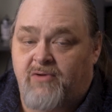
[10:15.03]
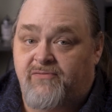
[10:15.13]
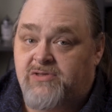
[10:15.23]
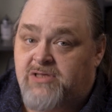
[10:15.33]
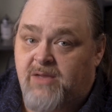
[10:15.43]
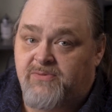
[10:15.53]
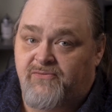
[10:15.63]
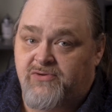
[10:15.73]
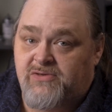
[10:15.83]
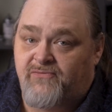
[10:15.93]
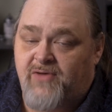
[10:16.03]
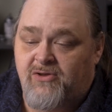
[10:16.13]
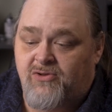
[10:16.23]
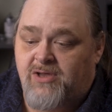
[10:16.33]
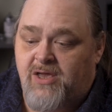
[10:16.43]
reference types versus
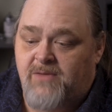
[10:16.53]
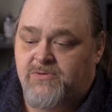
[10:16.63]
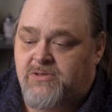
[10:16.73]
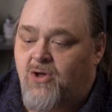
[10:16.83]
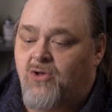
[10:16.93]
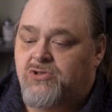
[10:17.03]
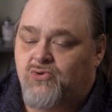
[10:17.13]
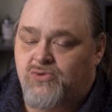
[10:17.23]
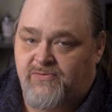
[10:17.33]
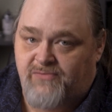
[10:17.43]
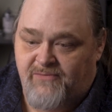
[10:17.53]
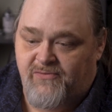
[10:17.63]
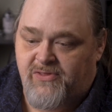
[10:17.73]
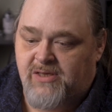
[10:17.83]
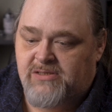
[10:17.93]
value types, all sorts of
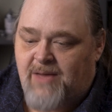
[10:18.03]
different things.